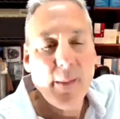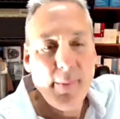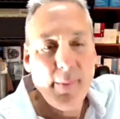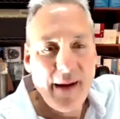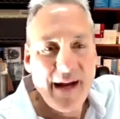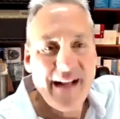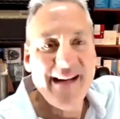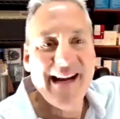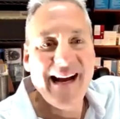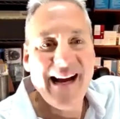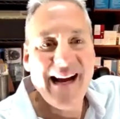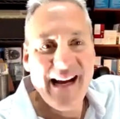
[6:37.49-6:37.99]

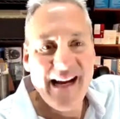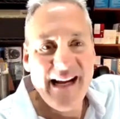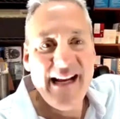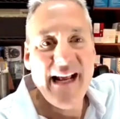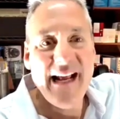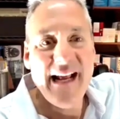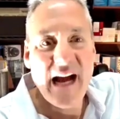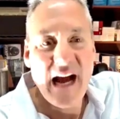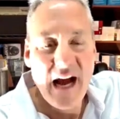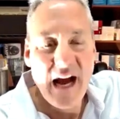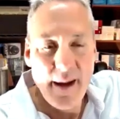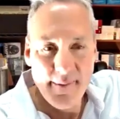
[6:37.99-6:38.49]
But
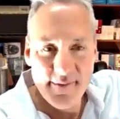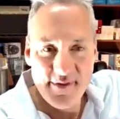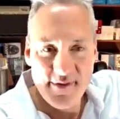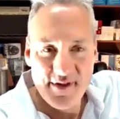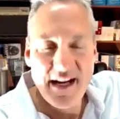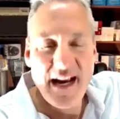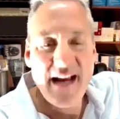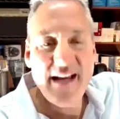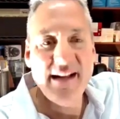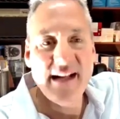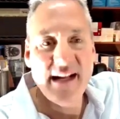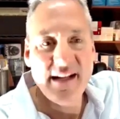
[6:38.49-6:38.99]
I'm
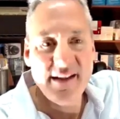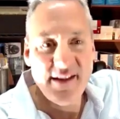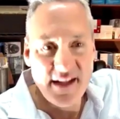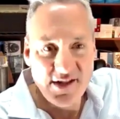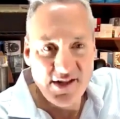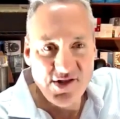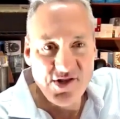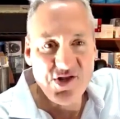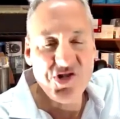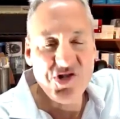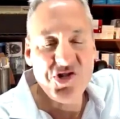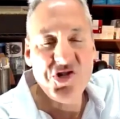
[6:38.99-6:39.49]
saying that
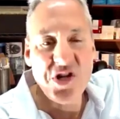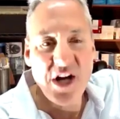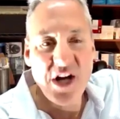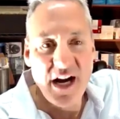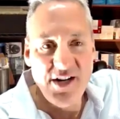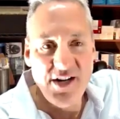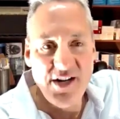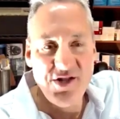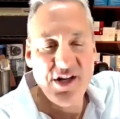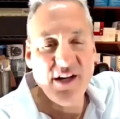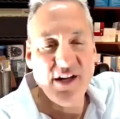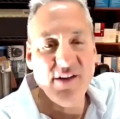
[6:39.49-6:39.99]
this is
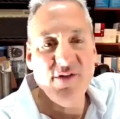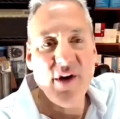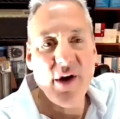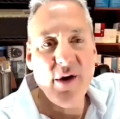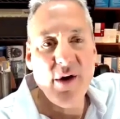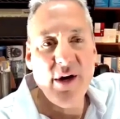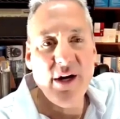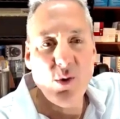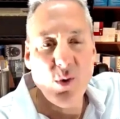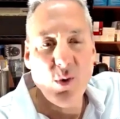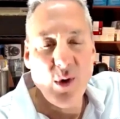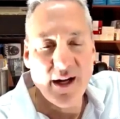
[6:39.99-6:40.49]
changing
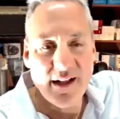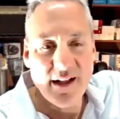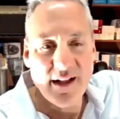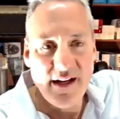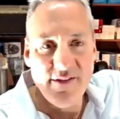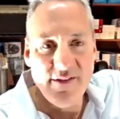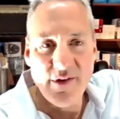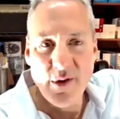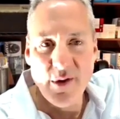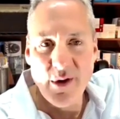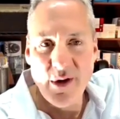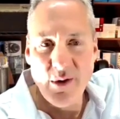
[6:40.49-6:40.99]
very
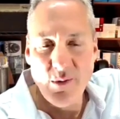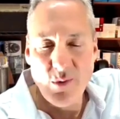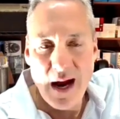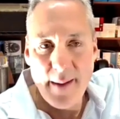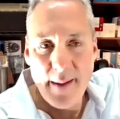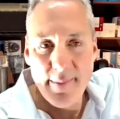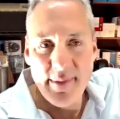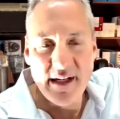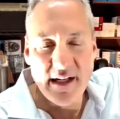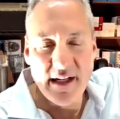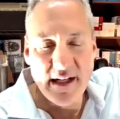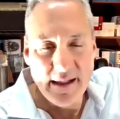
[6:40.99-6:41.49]
quickly, very
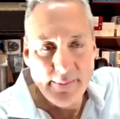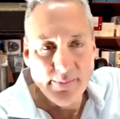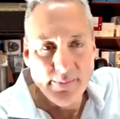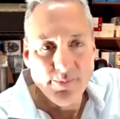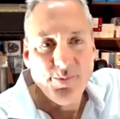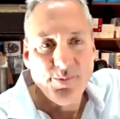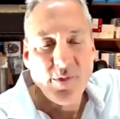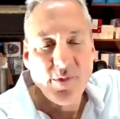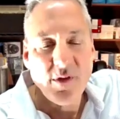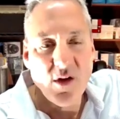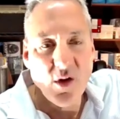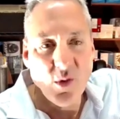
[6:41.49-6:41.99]
rapidly.
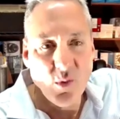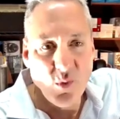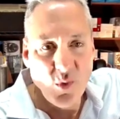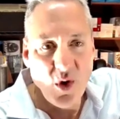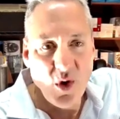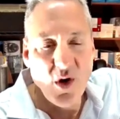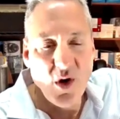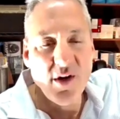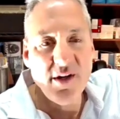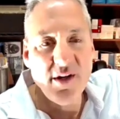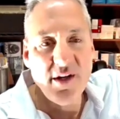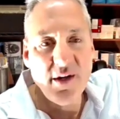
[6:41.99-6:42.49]
The
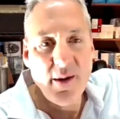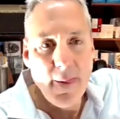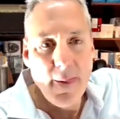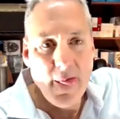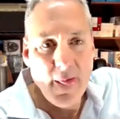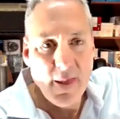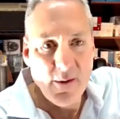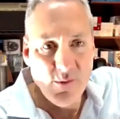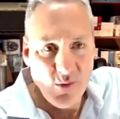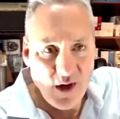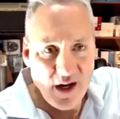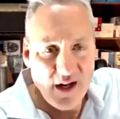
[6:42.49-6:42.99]
world
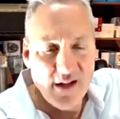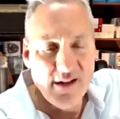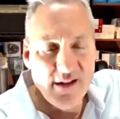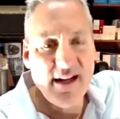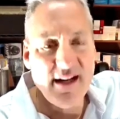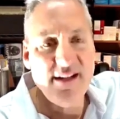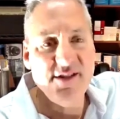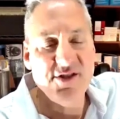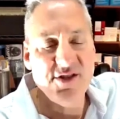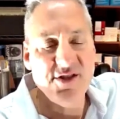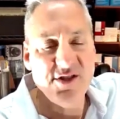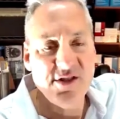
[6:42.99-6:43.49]

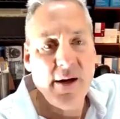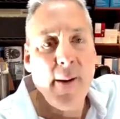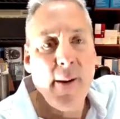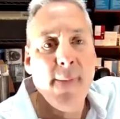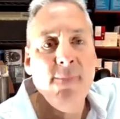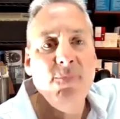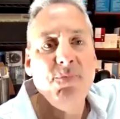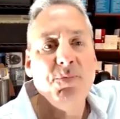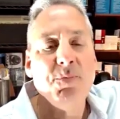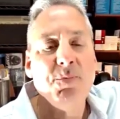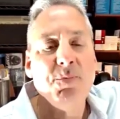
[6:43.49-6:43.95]
realizes